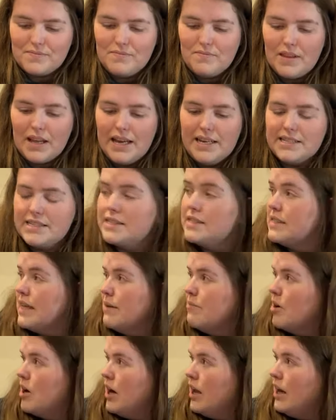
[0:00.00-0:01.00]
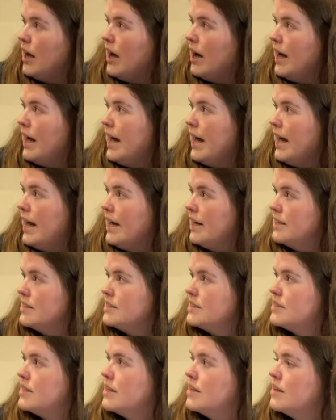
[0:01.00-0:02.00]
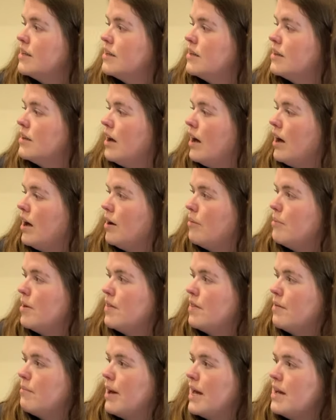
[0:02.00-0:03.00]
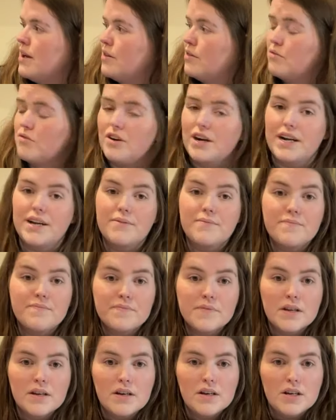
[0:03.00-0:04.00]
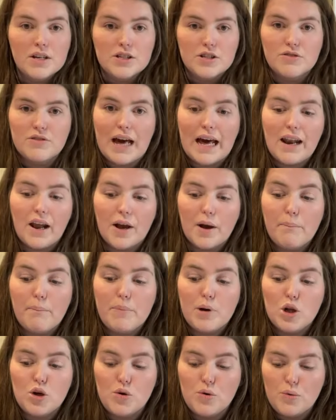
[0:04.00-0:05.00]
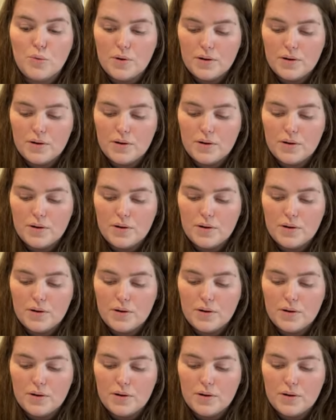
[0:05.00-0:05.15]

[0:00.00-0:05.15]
It's the same colour as the Maker 3. So that like blue